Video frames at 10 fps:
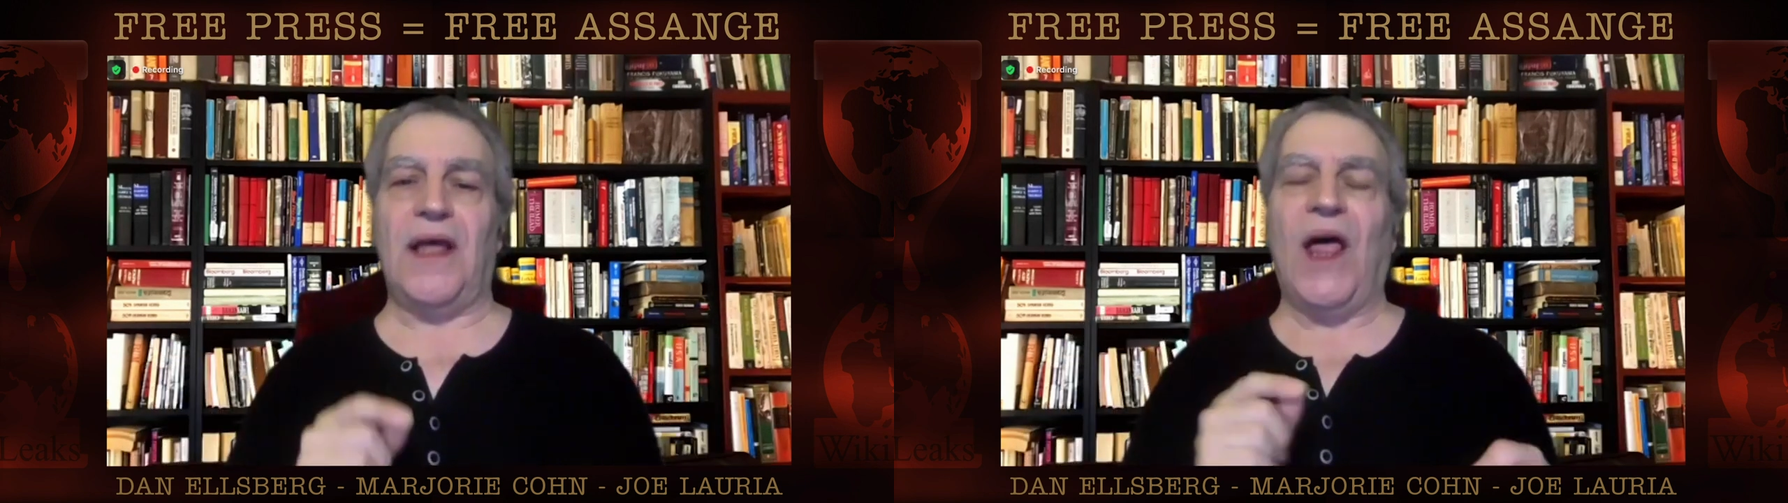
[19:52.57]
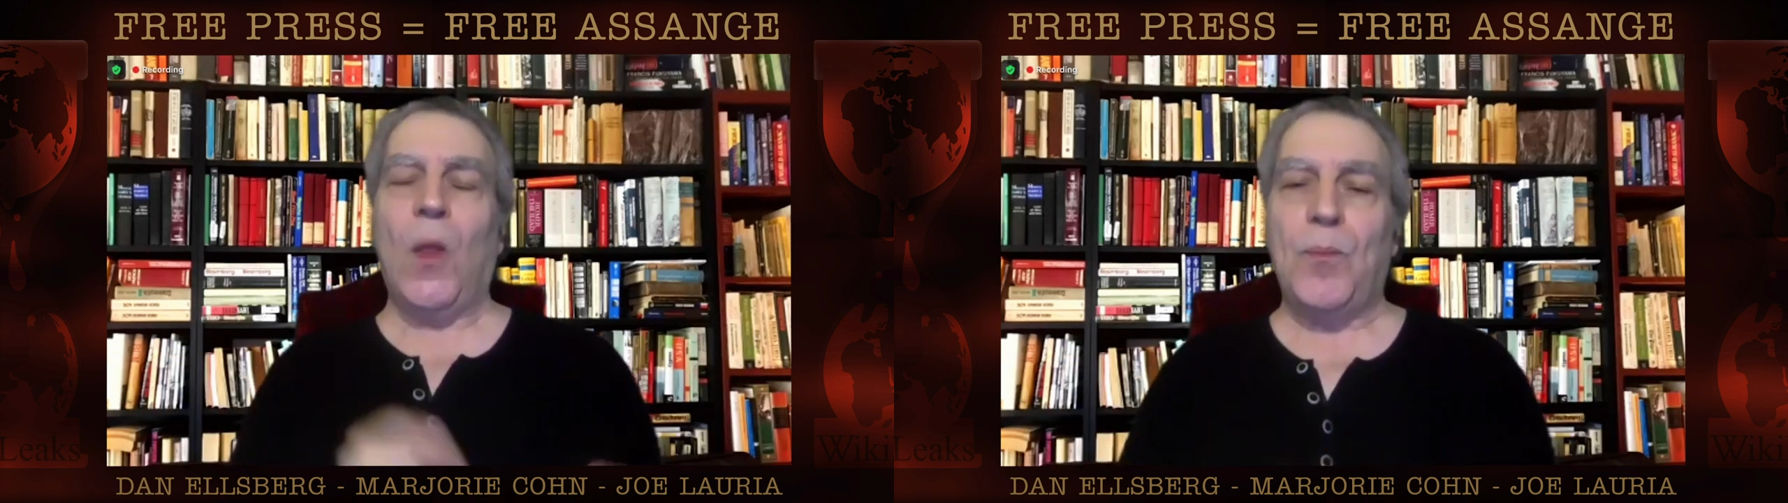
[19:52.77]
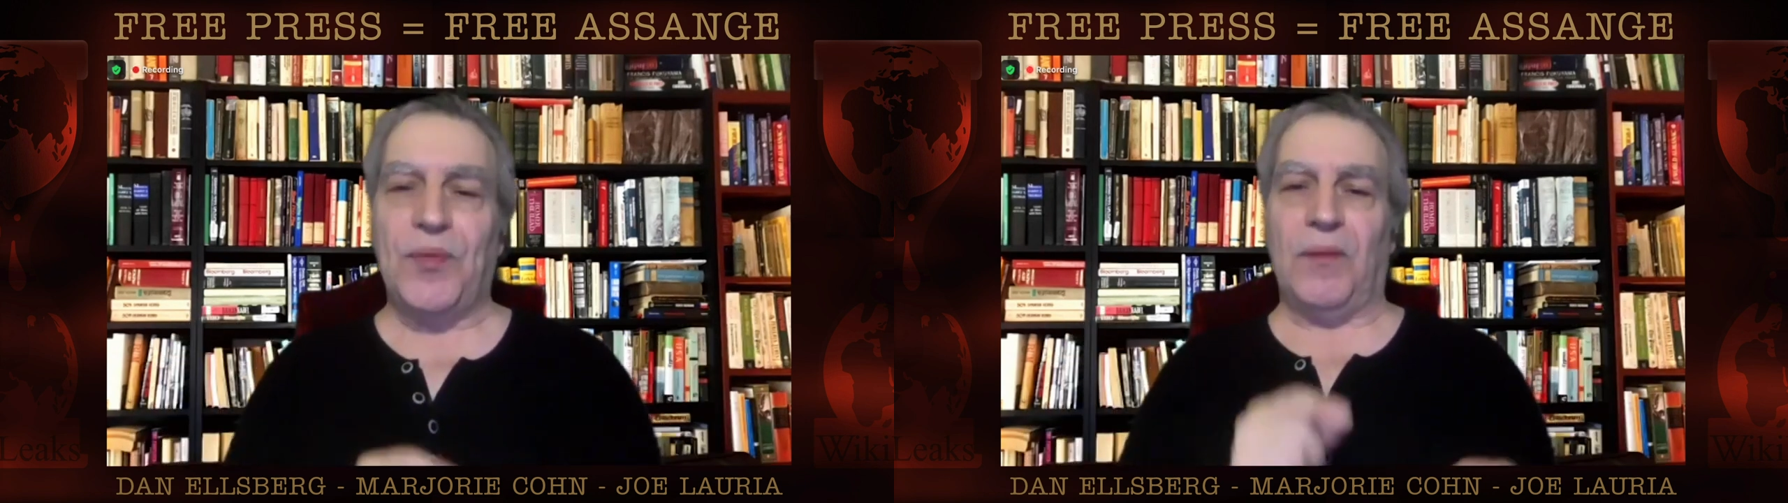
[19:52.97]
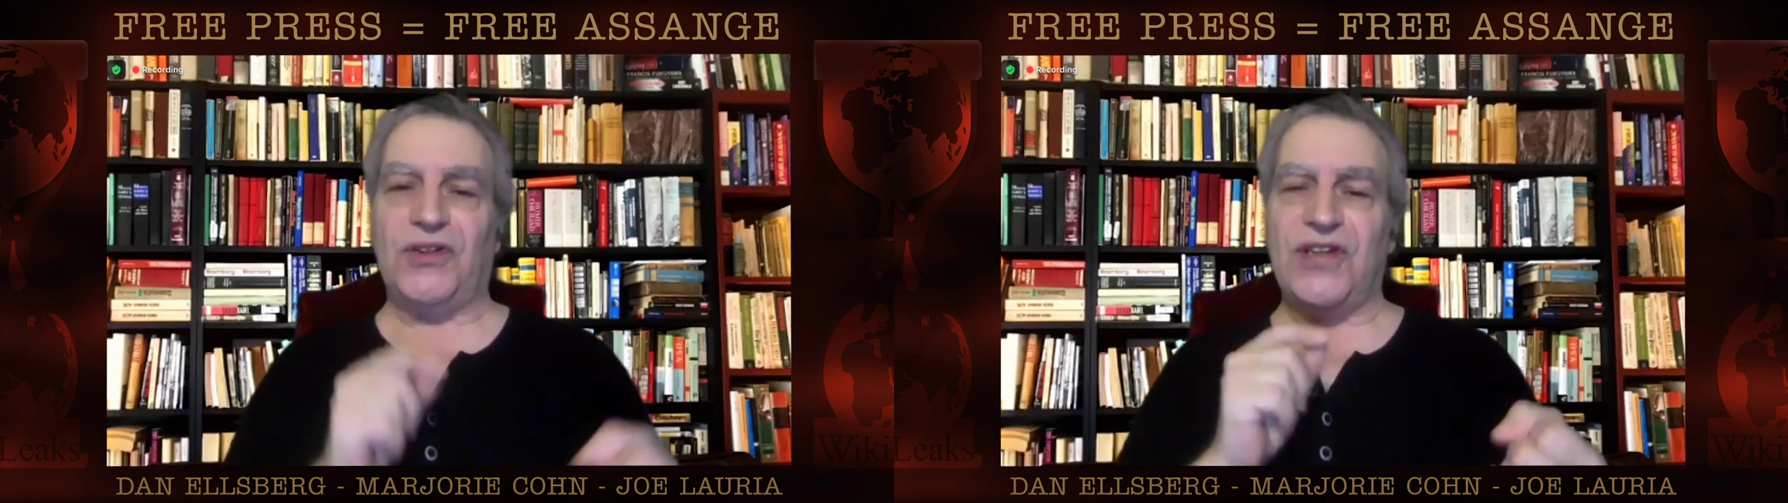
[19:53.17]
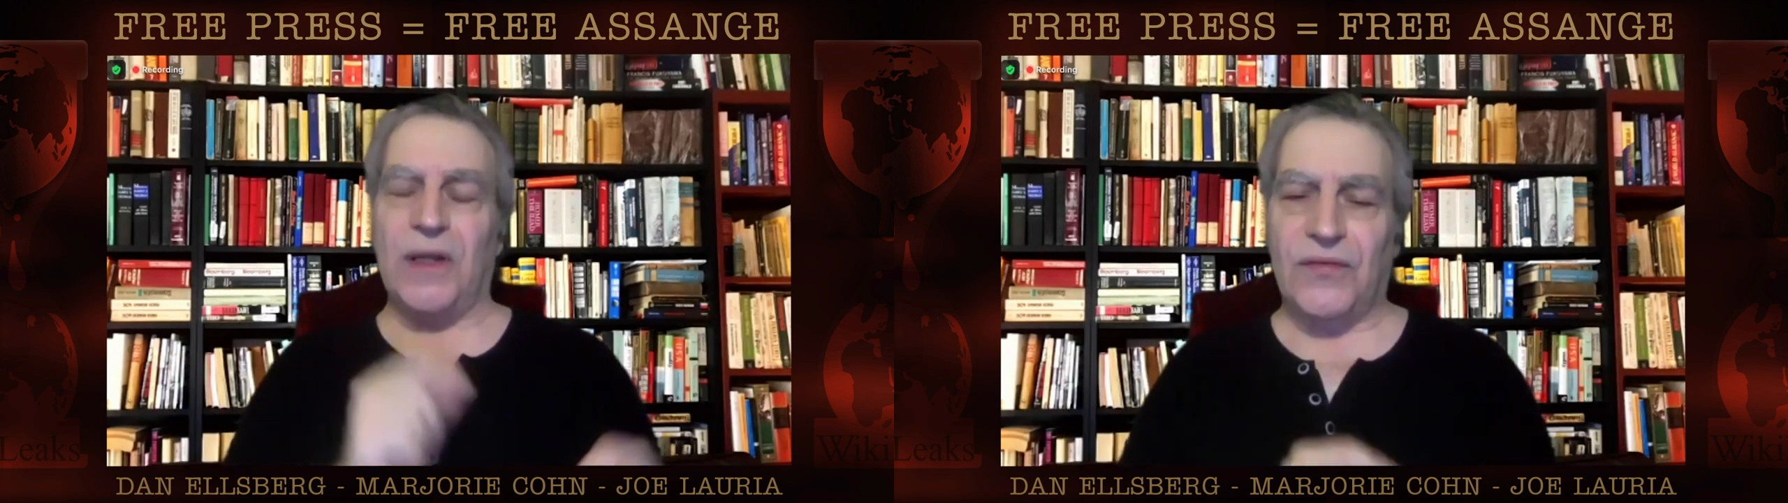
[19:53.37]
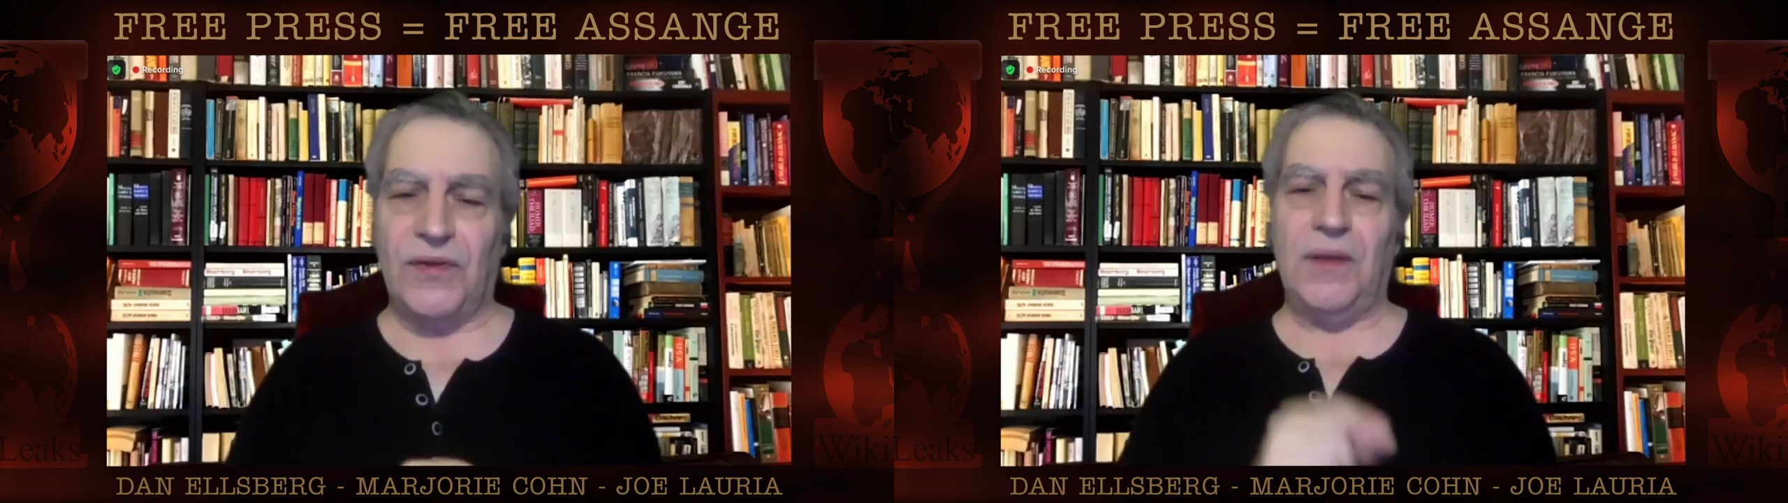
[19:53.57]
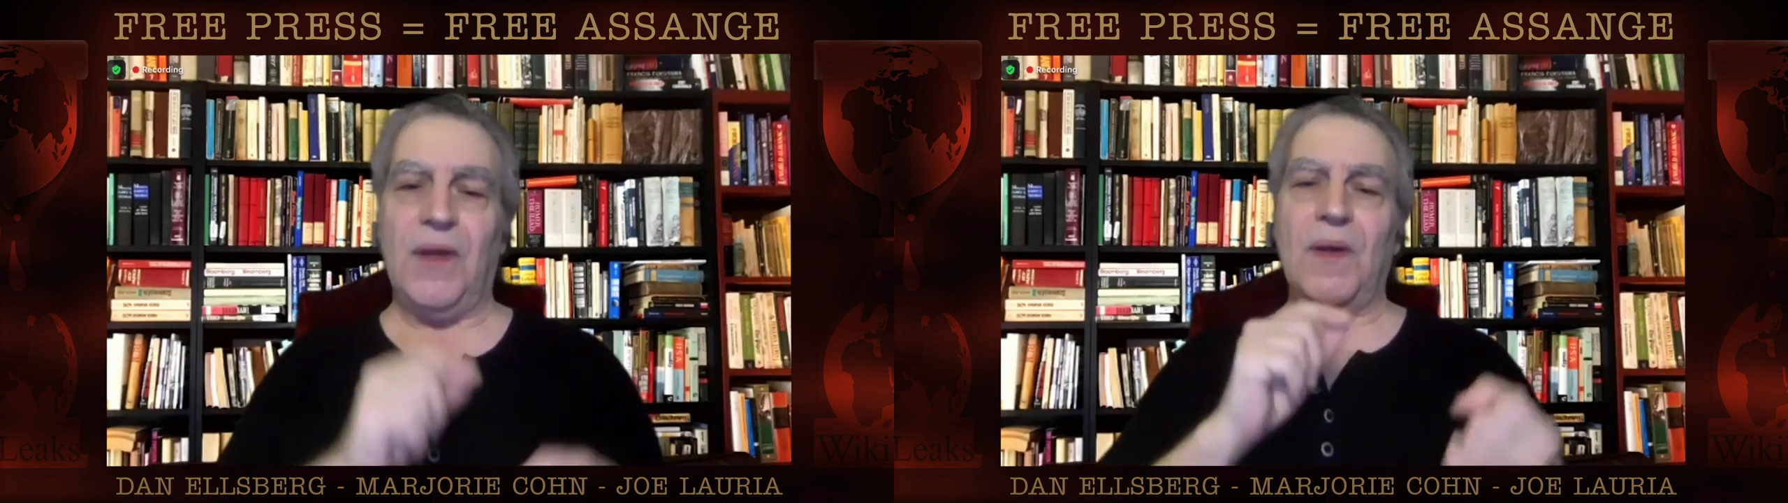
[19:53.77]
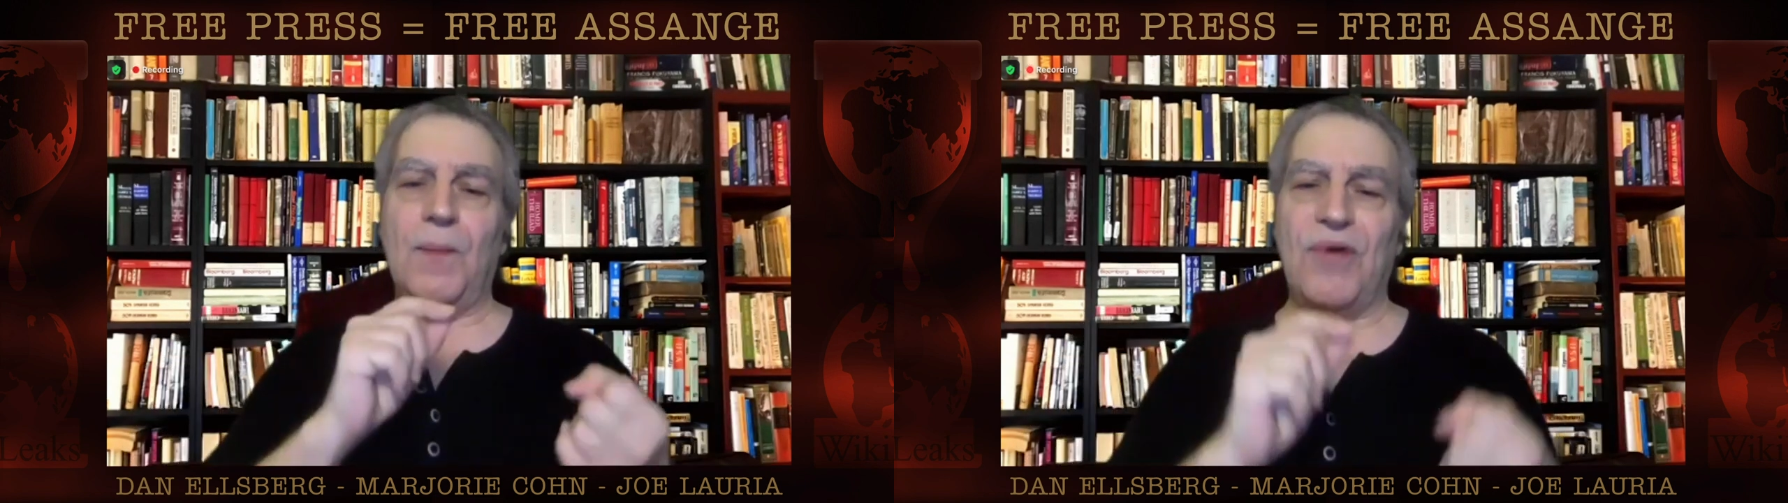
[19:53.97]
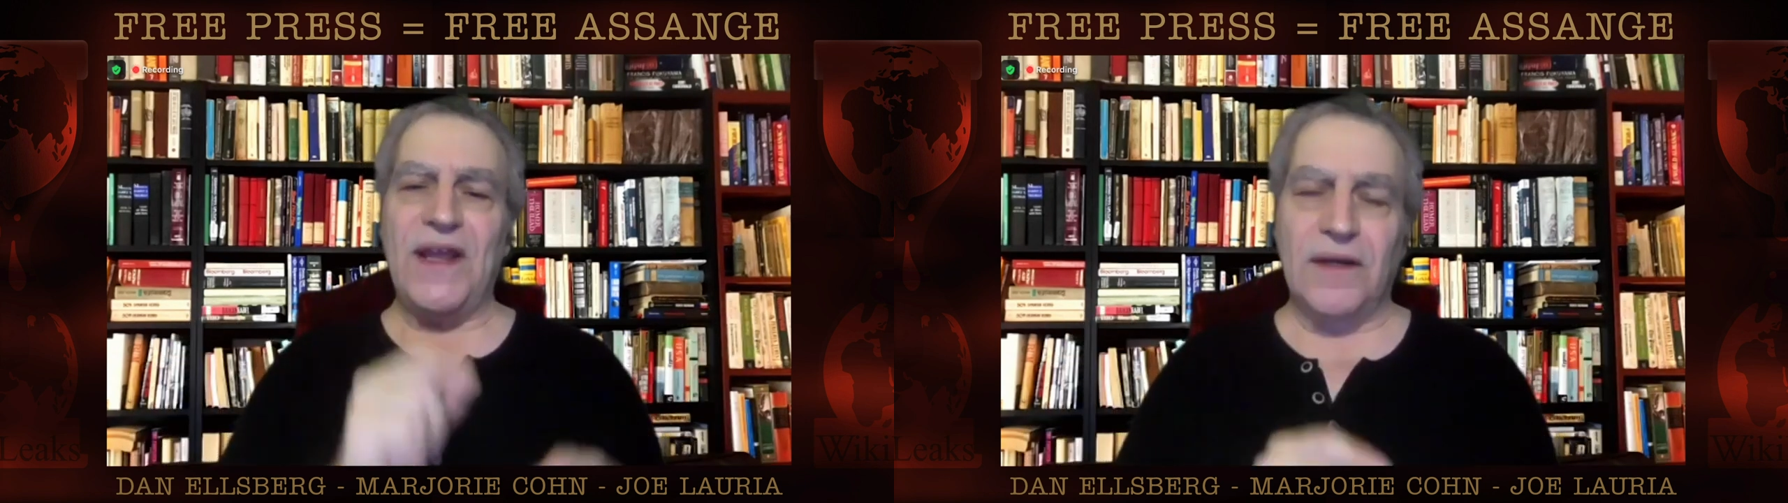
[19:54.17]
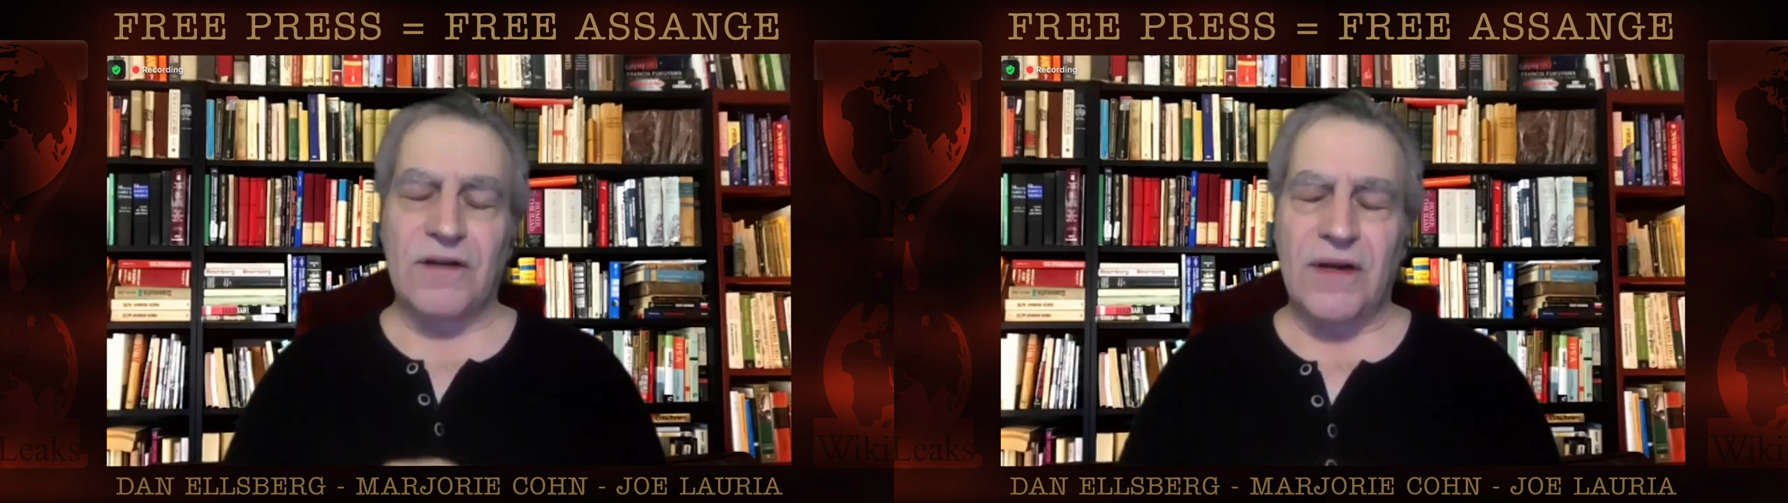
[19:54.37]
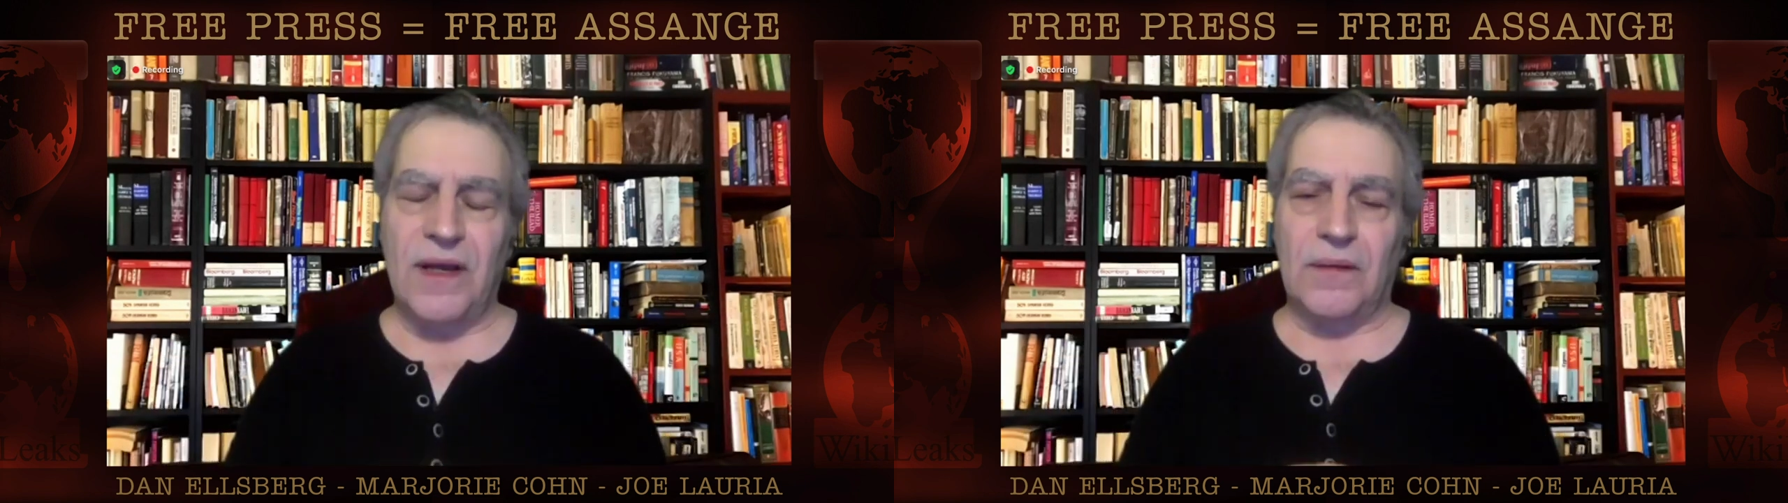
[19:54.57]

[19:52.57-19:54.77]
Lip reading: help Chelsea break a